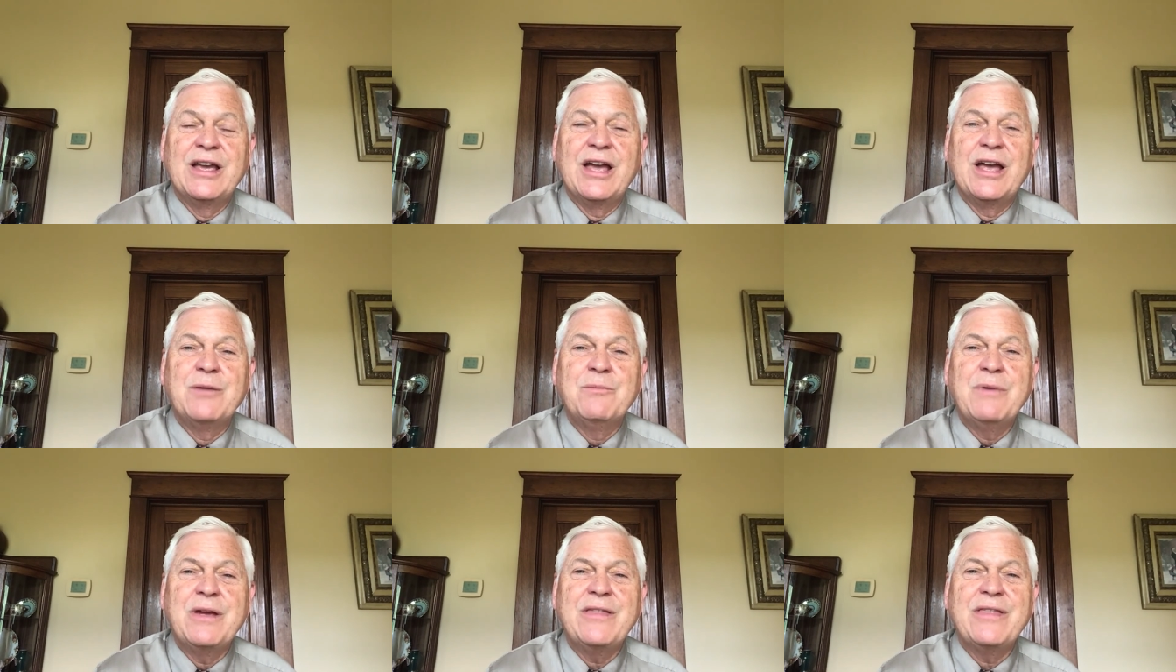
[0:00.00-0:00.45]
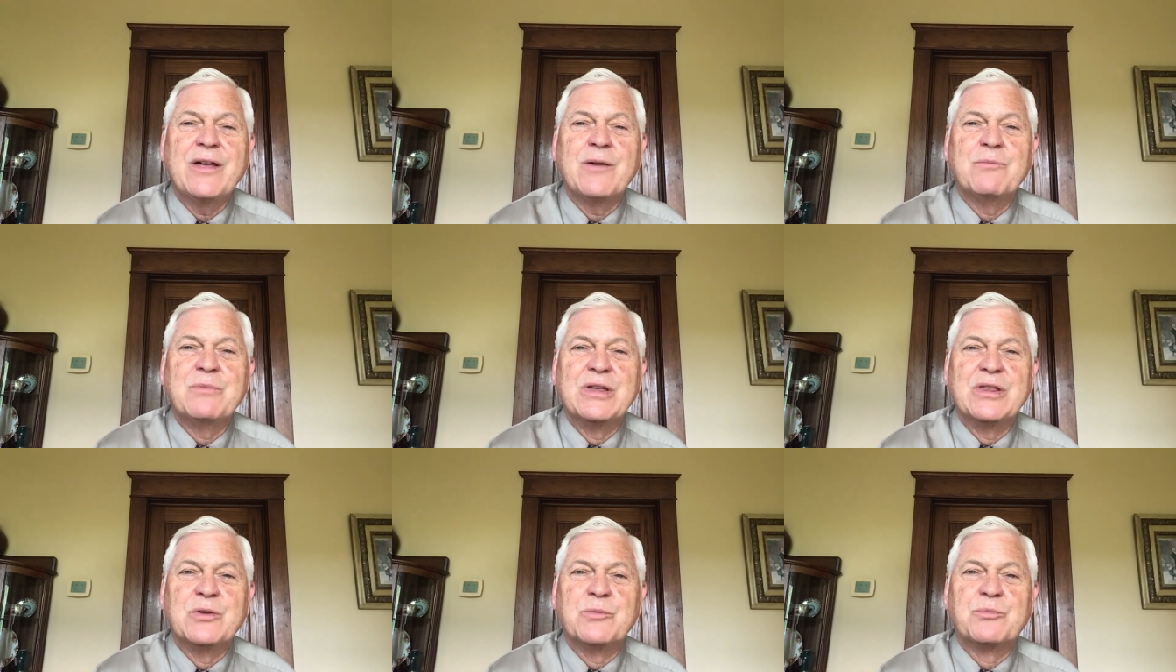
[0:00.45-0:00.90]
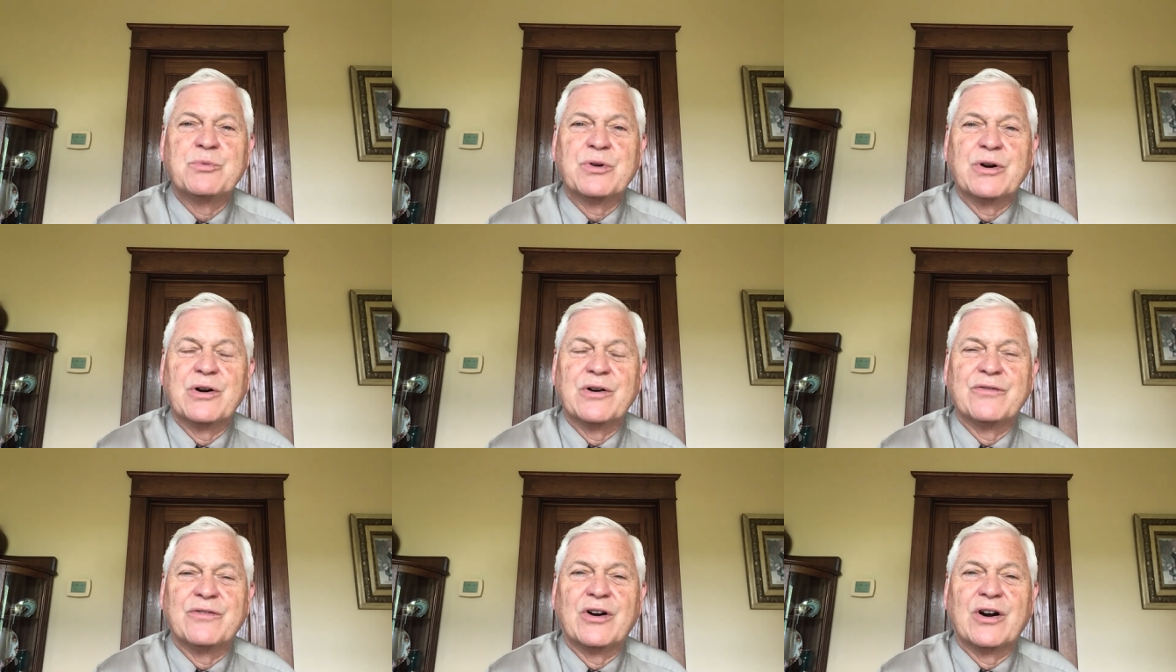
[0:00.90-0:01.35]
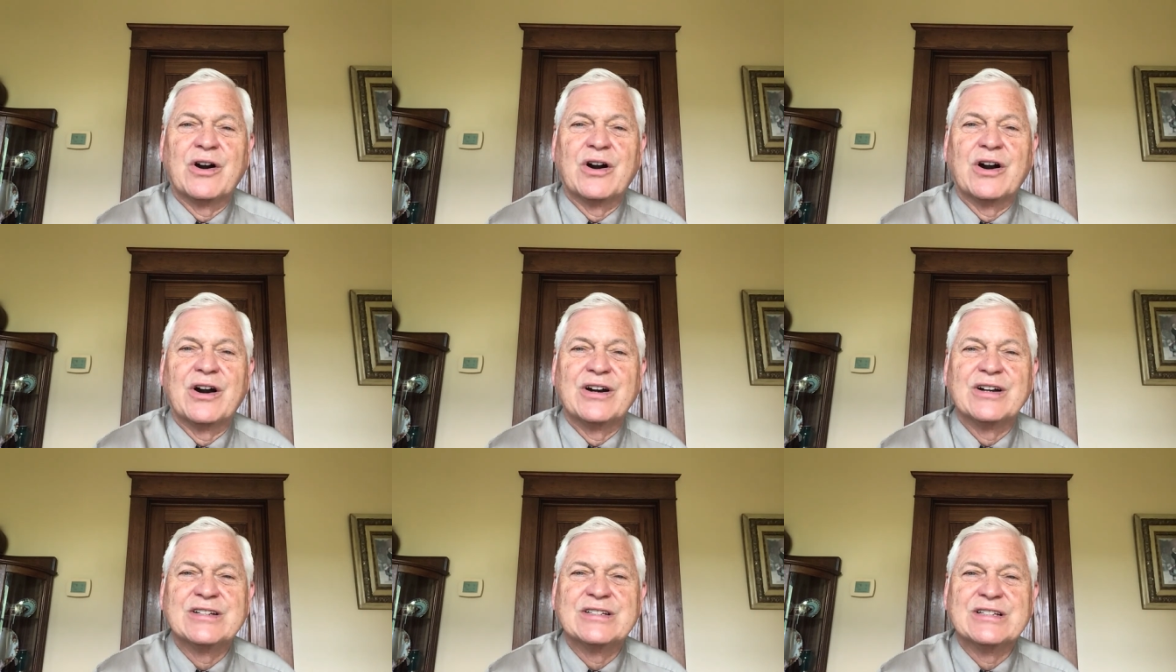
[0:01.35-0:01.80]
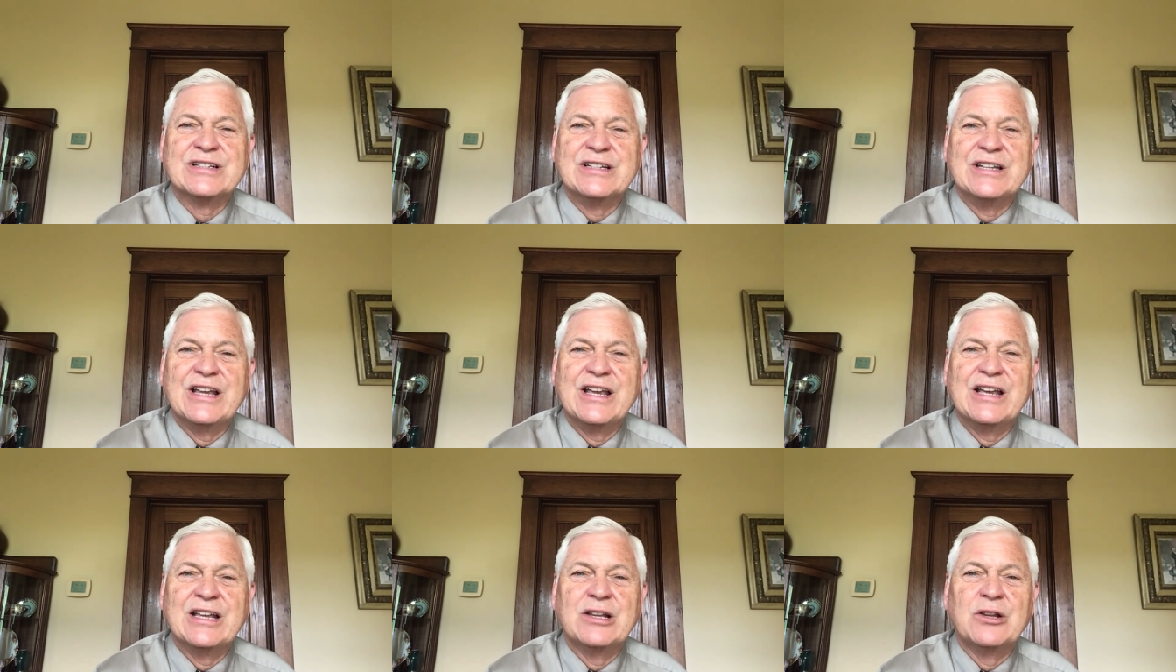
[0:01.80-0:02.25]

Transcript: And may that be the prayer of our heart today.